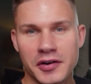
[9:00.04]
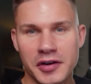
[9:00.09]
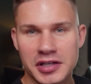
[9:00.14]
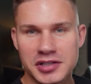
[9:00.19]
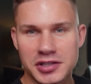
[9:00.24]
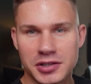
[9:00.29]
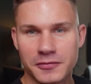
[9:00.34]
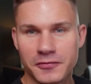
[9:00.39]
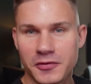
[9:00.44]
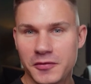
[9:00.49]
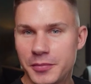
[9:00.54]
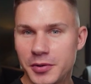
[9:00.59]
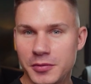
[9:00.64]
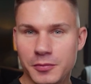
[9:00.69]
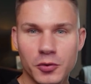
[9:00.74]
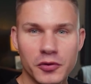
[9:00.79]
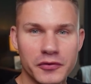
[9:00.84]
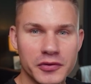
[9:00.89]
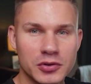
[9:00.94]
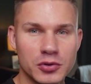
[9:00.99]
direction we've
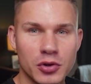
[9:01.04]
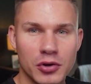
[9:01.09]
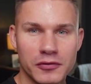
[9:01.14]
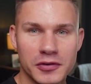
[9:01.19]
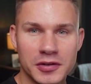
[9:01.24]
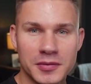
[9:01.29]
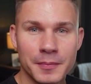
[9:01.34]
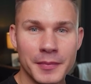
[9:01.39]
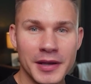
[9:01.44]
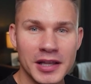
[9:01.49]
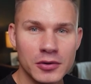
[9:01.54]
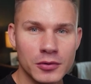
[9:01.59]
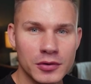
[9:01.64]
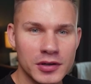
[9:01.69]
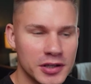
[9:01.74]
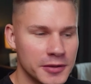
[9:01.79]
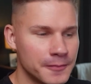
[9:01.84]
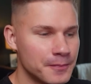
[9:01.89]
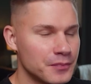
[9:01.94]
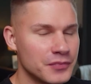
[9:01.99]
been moving toward
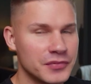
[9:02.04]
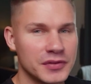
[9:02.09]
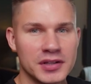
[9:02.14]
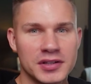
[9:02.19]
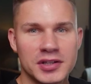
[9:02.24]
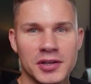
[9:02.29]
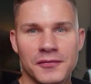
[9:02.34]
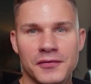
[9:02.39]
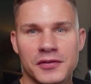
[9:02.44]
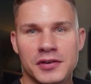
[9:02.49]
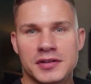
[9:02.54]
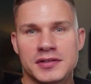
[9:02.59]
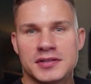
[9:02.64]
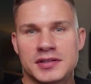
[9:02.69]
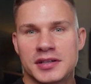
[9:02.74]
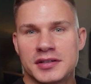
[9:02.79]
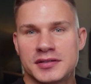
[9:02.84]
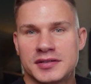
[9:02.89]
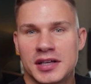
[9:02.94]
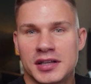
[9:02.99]
manually. The
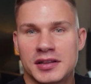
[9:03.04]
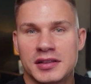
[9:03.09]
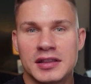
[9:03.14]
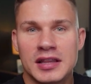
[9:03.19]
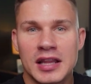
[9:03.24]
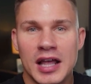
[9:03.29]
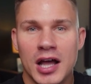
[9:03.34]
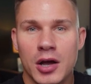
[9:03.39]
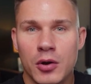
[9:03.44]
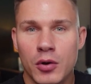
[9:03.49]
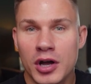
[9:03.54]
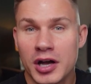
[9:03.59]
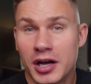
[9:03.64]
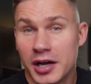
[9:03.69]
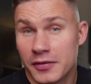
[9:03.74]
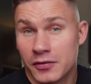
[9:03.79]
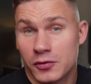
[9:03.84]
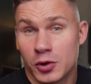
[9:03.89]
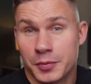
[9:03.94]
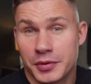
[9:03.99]
difference is that now
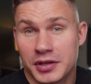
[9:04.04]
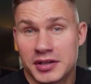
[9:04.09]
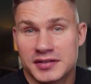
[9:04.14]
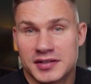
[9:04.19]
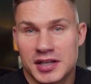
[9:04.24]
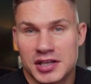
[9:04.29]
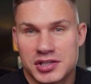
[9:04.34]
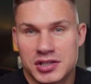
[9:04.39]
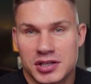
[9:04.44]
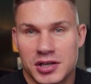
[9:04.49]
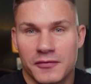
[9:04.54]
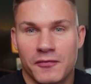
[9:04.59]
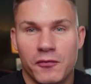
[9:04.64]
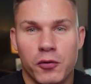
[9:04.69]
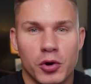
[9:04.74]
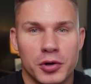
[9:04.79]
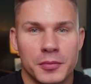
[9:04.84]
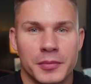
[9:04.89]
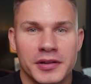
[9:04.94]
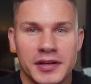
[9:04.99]
Anthropic essentially
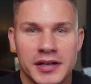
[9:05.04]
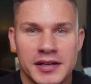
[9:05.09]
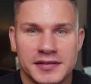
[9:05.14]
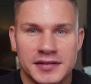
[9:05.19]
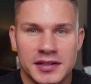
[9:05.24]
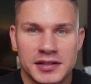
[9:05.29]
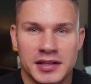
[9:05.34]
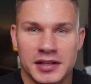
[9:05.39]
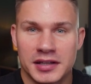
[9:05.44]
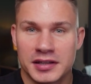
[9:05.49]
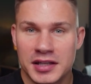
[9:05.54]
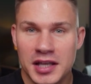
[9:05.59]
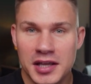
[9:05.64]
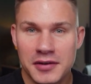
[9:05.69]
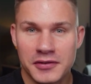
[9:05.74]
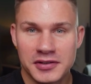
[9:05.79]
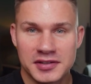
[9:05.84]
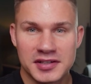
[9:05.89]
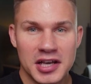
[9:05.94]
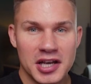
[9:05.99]
formalized it and
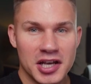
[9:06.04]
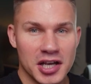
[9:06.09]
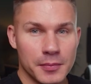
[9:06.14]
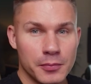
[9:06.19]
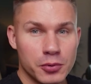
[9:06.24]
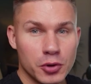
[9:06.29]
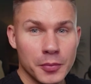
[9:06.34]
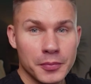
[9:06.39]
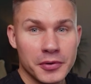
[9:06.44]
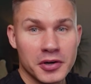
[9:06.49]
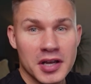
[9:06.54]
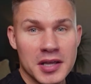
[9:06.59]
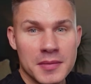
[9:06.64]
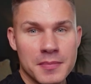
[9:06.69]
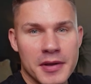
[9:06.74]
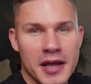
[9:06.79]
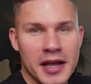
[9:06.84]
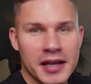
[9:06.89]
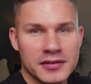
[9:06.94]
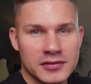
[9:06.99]
gave us a proper A
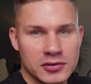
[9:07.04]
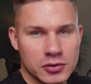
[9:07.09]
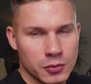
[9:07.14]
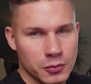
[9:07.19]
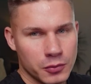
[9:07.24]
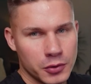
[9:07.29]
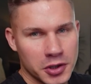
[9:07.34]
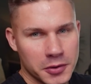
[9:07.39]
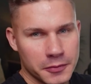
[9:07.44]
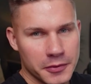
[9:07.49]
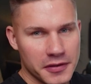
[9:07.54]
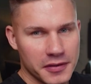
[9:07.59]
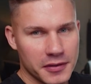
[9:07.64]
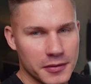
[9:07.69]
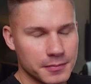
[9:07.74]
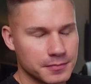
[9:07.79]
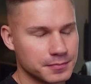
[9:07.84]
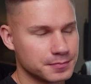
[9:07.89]
P Is to work with.